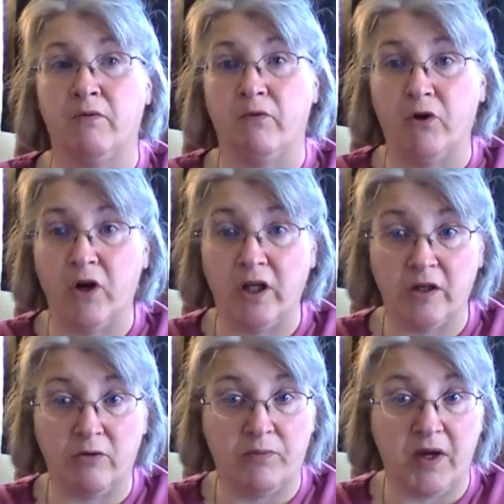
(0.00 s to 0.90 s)
Very
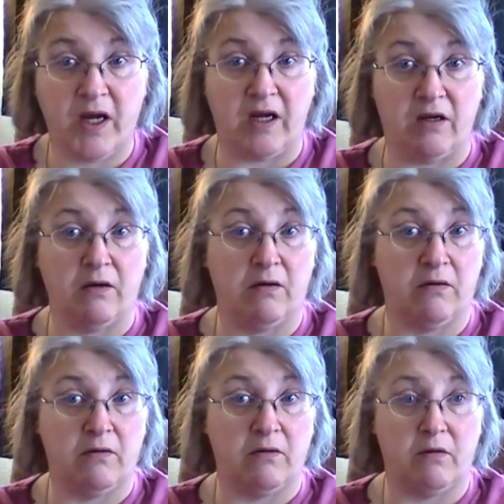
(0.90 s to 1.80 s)
little pain.
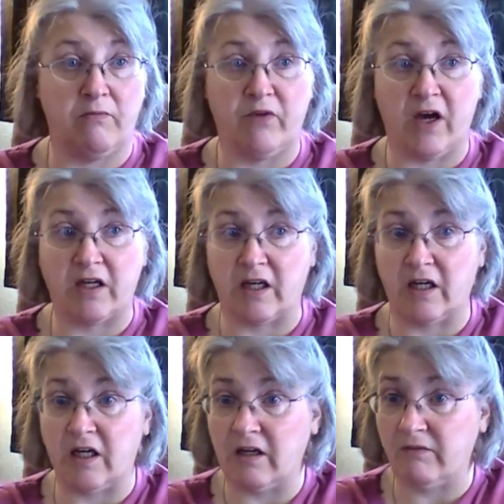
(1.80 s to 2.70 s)
In fact, I
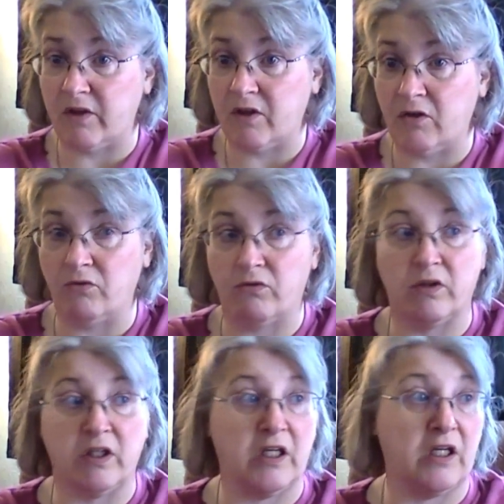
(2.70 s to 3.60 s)
didn't even use
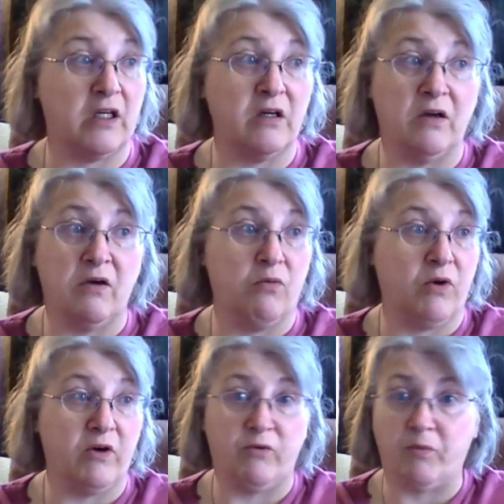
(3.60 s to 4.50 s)
the
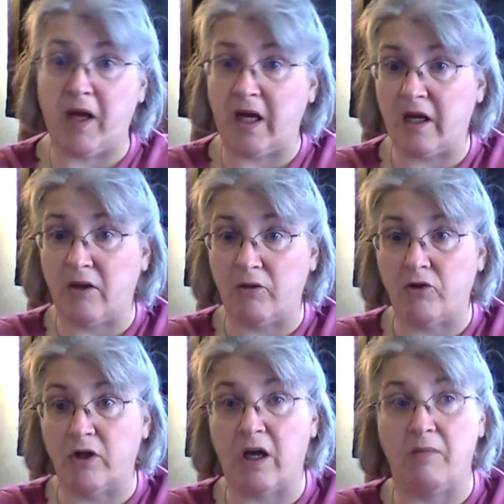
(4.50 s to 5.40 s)
whatever painkiller
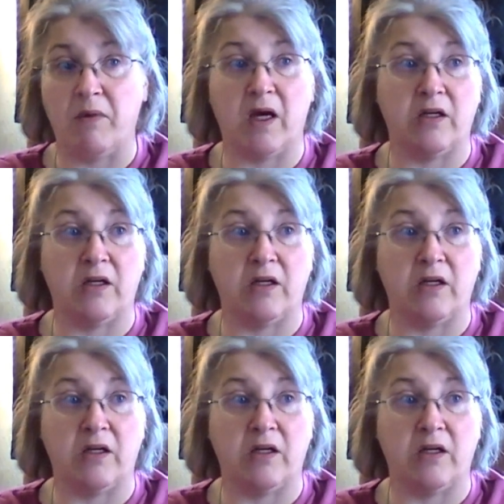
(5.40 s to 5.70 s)
she gave me.